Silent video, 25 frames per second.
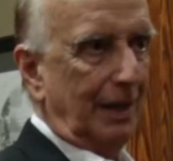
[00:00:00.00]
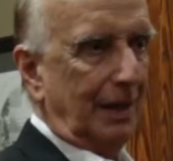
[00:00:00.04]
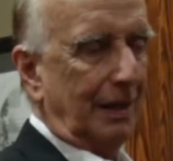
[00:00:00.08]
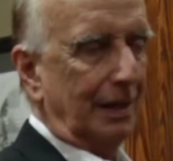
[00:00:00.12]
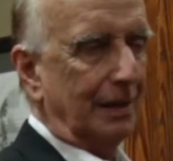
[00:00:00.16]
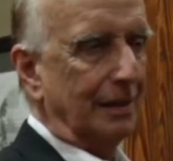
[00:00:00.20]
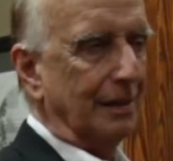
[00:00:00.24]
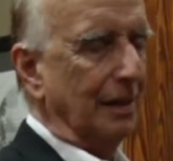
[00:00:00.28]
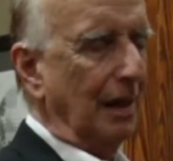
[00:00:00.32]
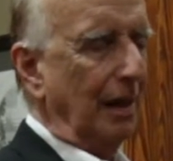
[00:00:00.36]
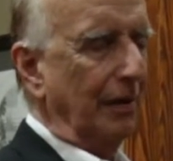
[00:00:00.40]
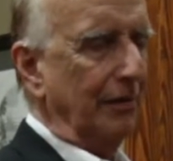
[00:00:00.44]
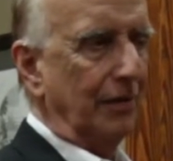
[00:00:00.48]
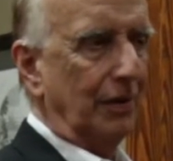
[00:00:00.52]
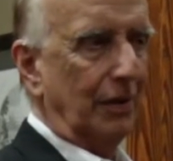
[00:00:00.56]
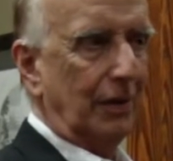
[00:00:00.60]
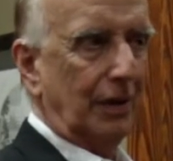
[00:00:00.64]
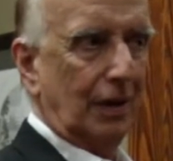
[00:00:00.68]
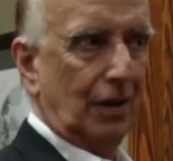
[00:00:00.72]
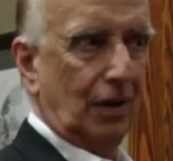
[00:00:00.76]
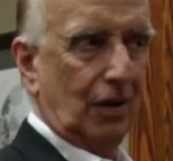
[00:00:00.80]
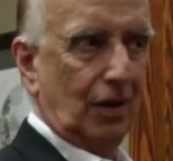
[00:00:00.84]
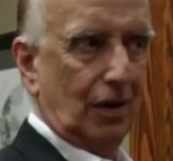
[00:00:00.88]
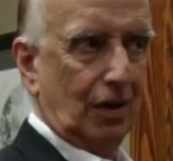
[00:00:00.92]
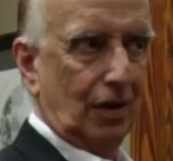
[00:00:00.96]
It's not very
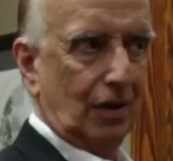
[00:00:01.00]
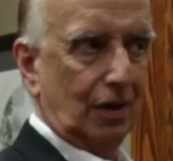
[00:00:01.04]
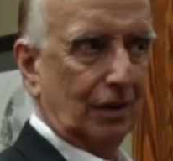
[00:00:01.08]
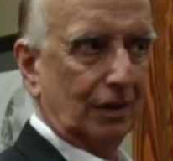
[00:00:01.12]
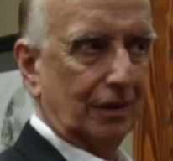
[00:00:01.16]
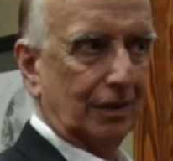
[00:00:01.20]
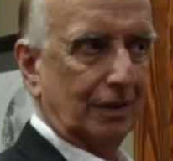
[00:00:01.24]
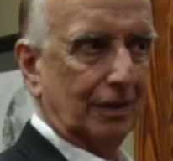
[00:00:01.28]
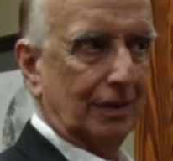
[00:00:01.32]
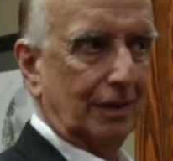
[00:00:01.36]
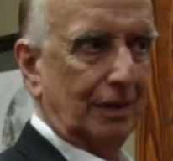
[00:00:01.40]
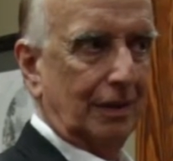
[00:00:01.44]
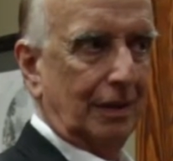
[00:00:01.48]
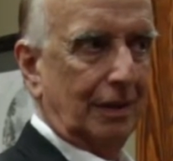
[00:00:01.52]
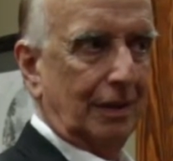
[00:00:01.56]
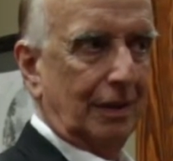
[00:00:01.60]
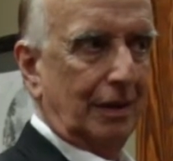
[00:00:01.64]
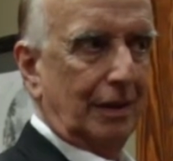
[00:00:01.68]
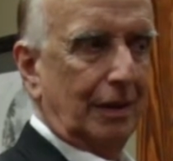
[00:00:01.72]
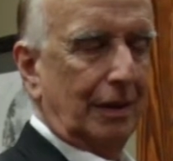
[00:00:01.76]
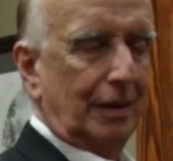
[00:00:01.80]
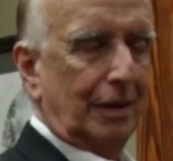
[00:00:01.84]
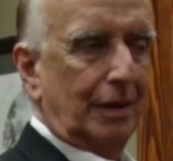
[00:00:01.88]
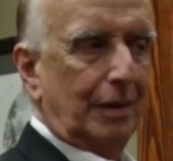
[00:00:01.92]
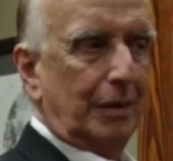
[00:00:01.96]
long,
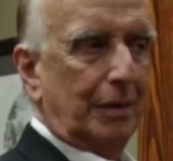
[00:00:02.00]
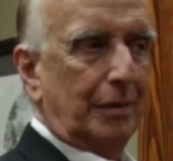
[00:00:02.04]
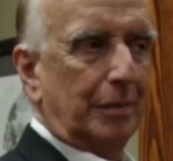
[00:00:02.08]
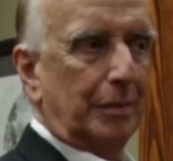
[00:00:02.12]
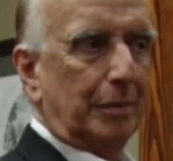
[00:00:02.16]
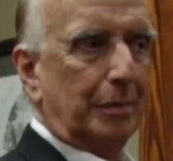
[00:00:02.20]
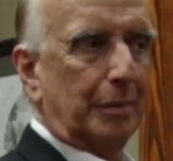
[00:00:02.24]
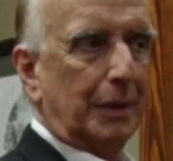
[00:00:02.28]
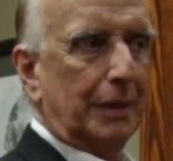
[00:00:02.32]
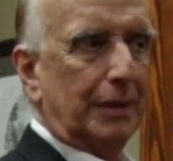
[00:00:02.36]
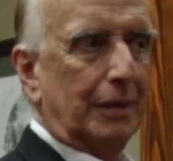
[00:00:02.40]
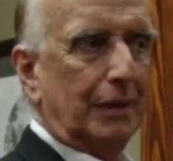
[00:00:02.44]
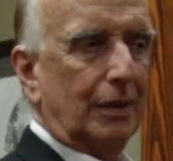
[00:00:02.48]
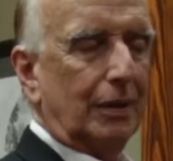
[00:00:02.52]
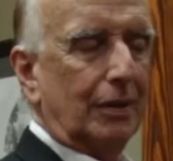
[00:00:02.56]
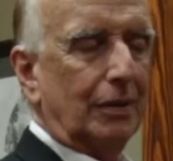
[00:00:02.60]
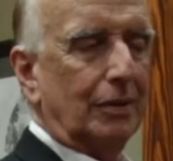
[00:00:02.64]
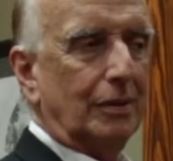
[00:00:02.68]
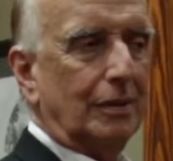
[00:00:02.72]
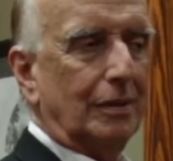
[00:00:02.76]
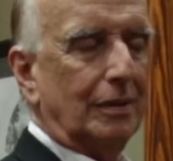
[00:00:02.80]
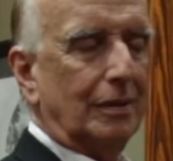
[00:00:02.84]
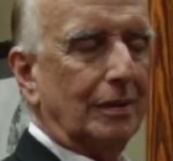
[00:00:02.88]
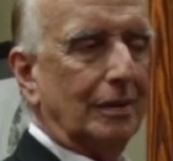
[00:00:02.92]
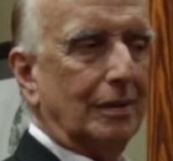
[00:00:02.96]
but
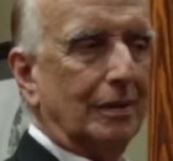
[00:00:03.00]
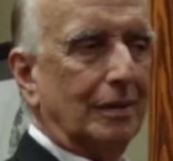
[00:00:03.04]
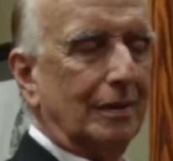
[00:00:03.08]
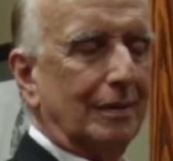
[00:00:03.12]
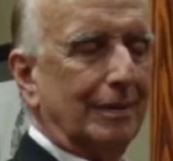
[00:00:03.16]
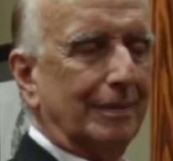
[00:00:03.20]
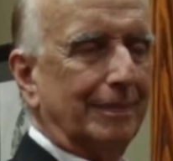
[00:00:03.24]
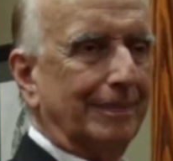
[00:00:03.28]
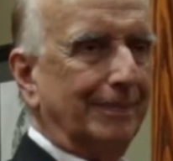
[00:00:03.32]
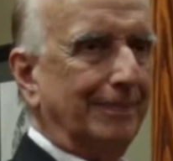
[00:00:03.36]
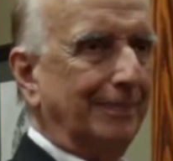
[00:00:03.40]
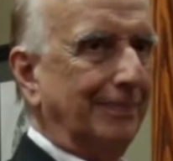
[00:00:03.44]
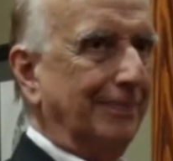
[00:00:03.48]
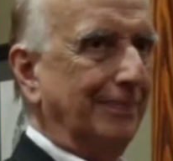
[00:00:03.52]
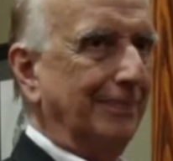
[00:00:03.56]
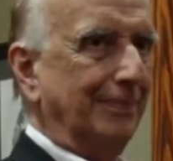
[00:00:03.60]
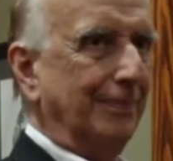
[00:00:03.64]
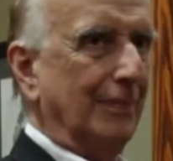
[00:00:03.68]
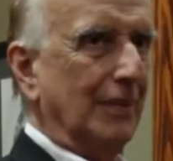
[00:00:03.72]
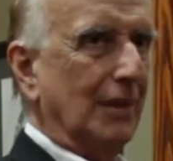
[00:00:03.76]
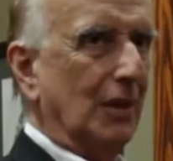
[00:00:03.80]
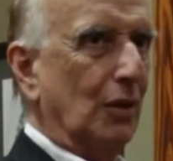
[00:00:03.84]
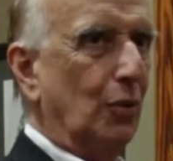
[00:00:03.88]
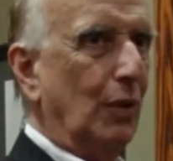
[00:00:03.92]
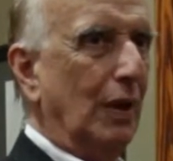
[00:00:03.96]
there's
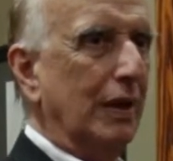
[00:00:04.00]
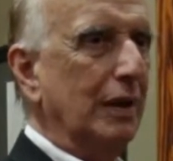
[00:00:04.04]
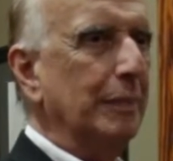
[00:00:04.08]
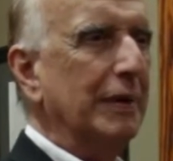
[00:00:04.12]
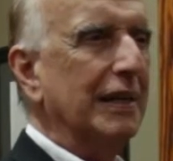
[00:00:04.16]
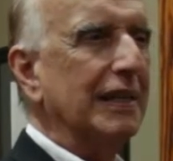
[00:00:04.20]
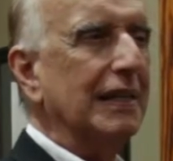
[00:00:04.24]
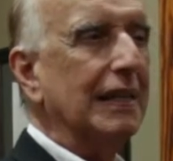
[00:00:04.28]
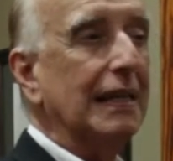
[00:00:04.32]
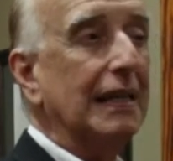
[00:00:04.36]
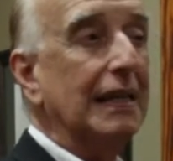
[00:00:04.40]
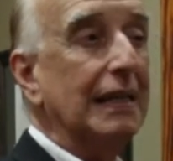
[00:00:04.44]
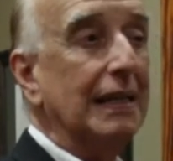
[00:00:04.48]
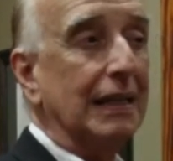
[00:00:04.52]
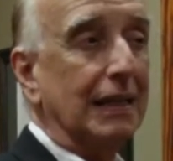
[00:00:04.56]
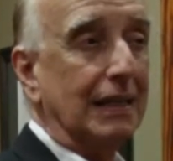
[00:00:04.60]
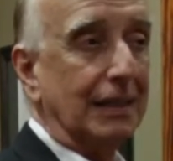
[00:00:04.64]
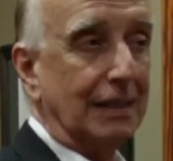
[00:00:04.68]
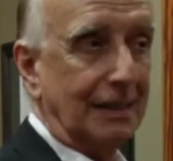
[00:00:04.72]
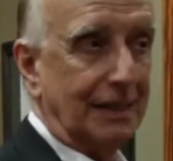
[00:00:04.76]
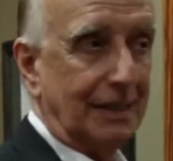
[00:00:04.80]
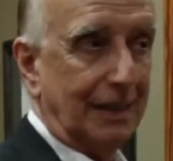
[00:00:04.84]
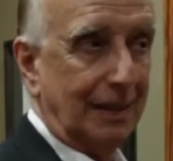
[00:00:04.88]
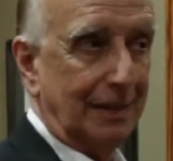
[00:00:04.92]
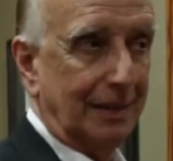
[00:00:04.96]
quite a bit in
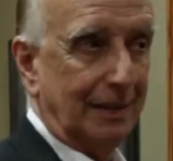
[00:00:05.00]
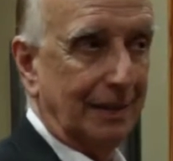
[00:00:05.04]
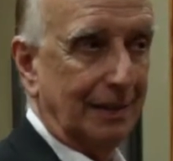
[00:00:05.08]
it